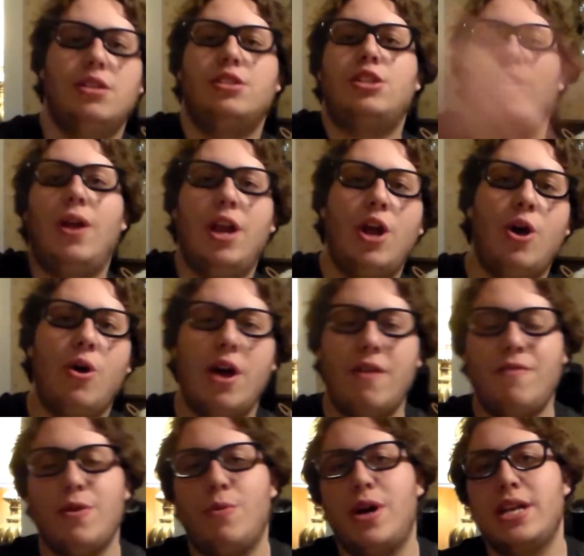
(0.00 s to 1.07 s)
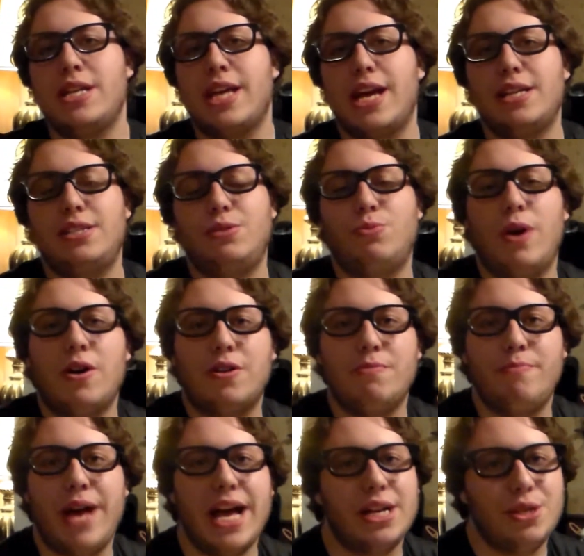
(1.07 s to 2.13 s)
So hello everyone, yes,
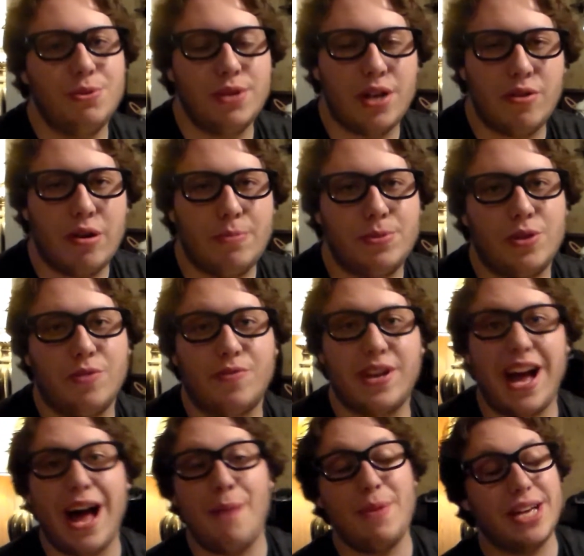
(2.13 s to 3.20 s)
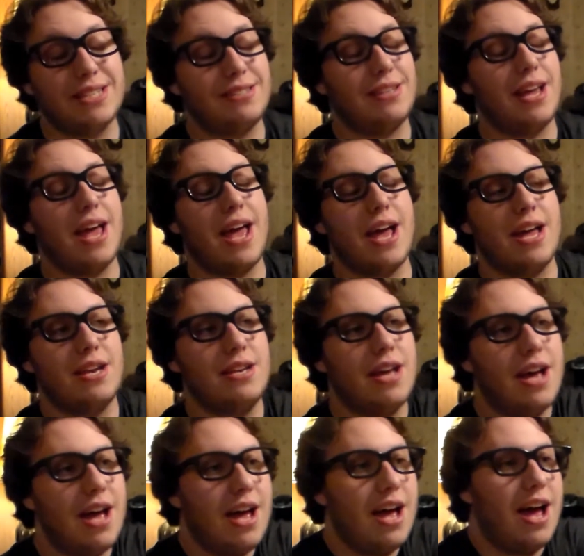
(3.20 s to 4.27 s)
welcome back to another episode of Comics, and
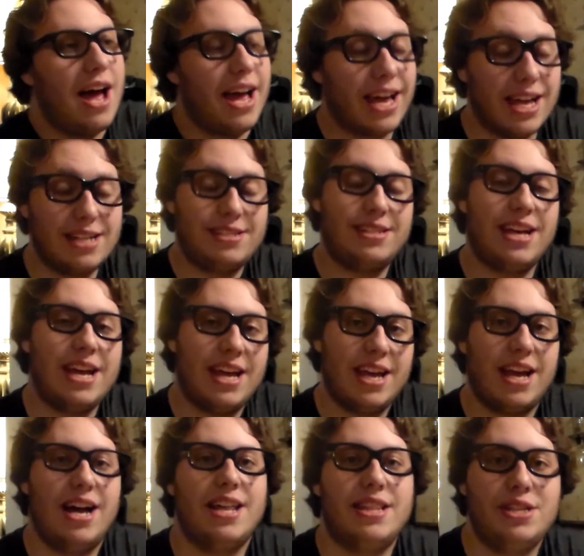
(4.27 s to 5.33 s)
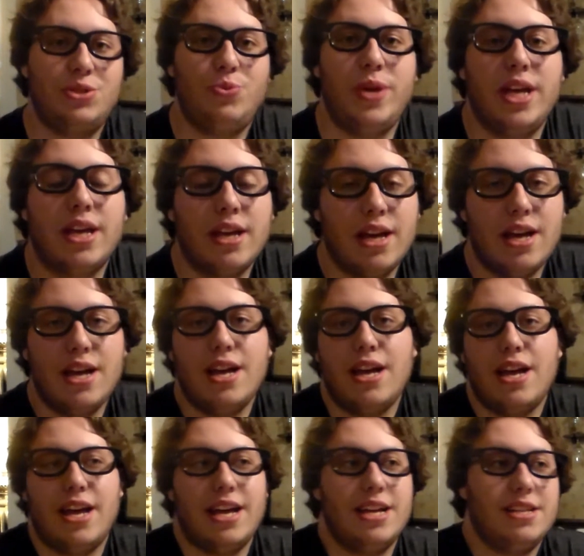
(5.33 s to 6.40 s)
I gotta say this week
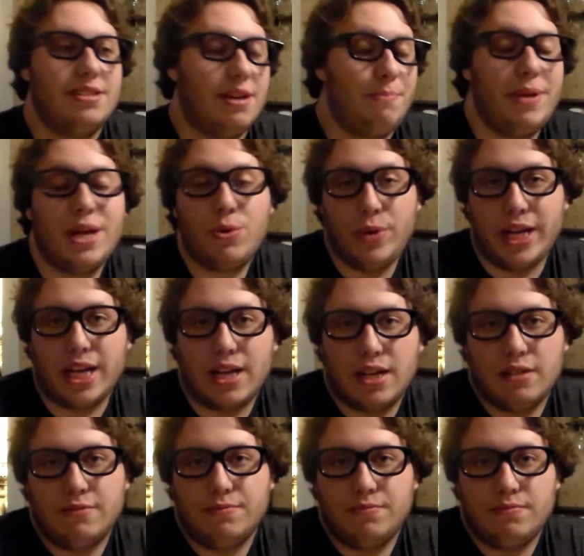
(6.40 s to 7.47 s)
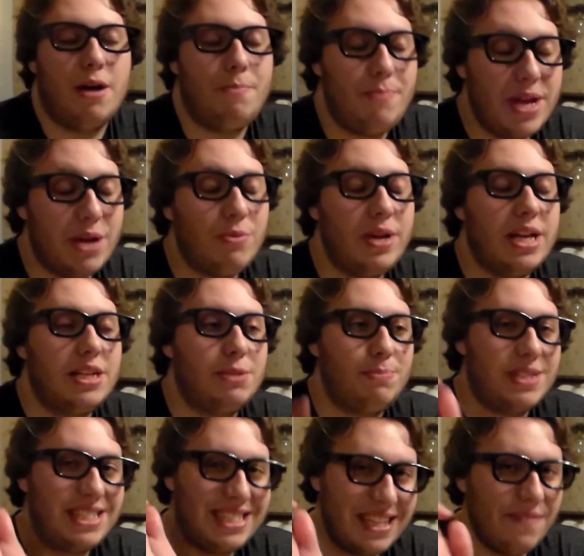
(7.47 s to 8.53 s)
is a big week. A big week
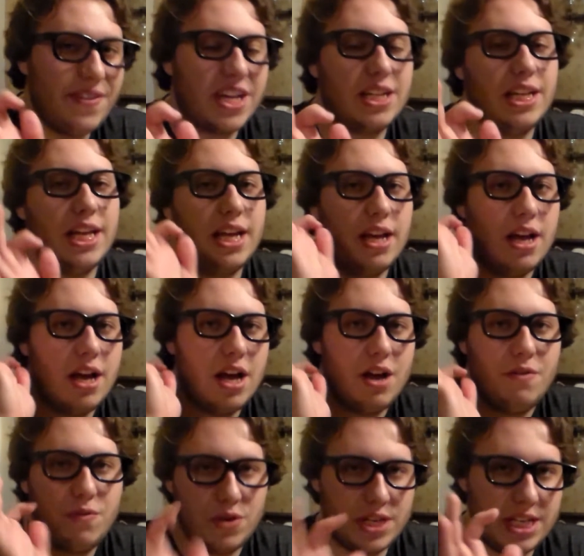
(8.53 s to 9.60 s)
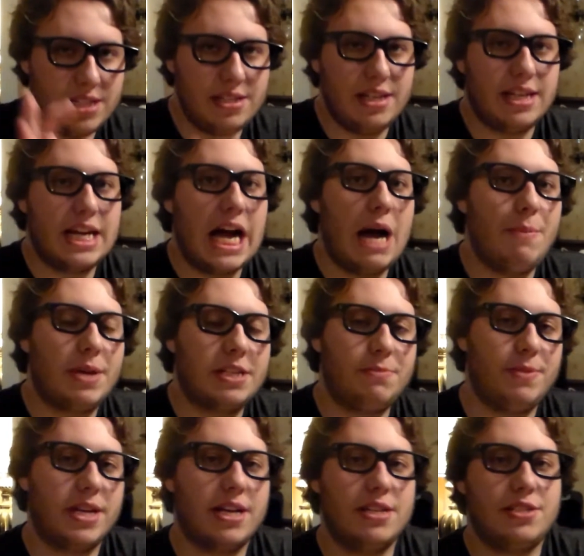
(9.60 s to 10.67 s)
specifically for DC
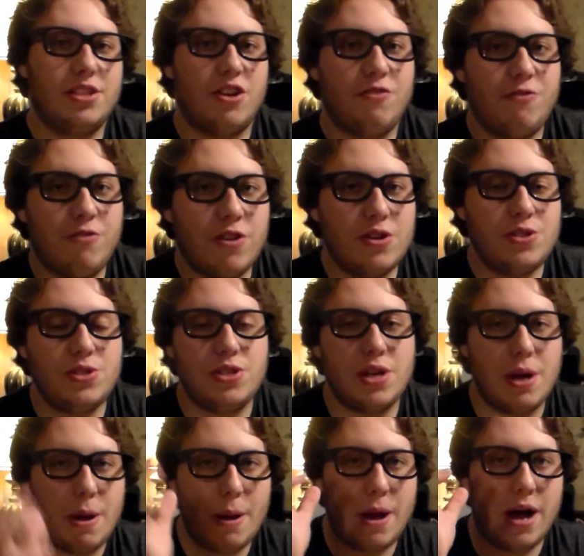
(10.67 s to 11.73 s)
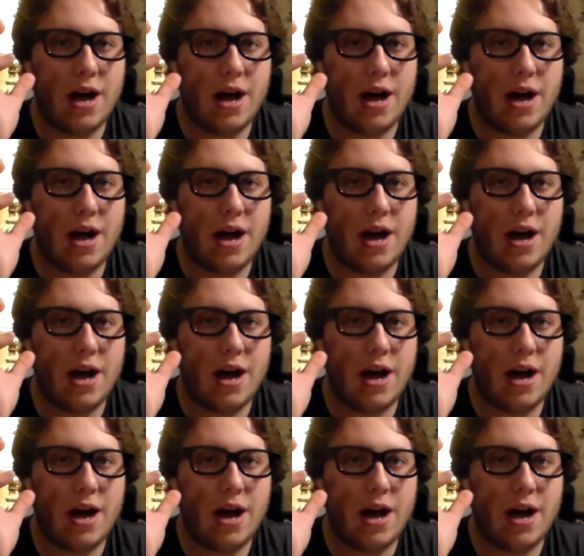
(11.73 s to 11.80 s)
Comics because their first